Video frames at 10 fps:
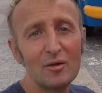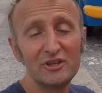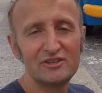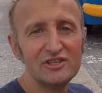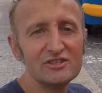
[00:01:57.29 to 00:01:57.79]

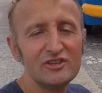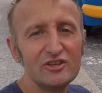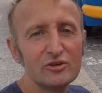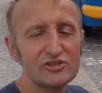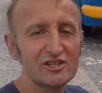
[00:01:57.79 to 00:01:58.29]
But this
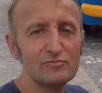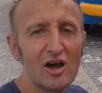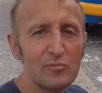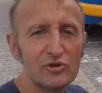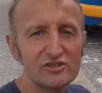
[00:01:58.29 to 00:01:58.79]
video is just
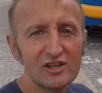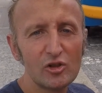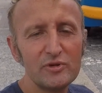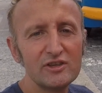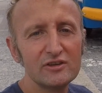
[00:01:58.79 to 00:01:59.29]
my personal
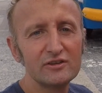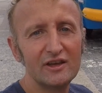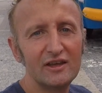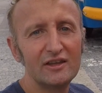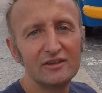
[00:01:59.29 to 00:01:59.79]
opinion
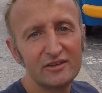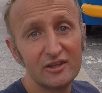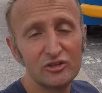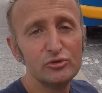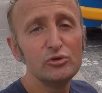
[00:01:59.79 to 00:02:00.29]
and
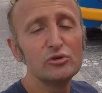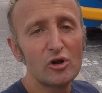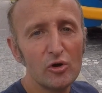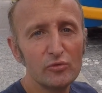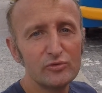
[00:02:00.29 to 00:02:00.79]
do your
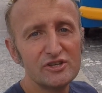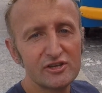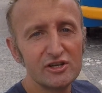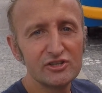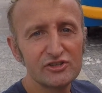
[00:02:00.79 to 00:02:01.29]
own
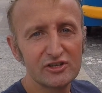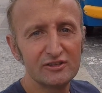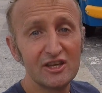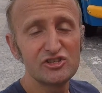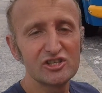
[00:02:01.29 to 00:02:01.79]
research,
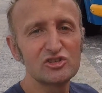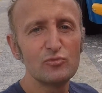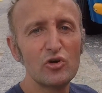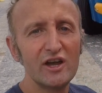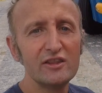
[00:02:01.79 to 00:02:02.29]
digest
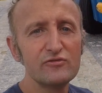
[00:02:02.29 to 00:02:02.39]
more any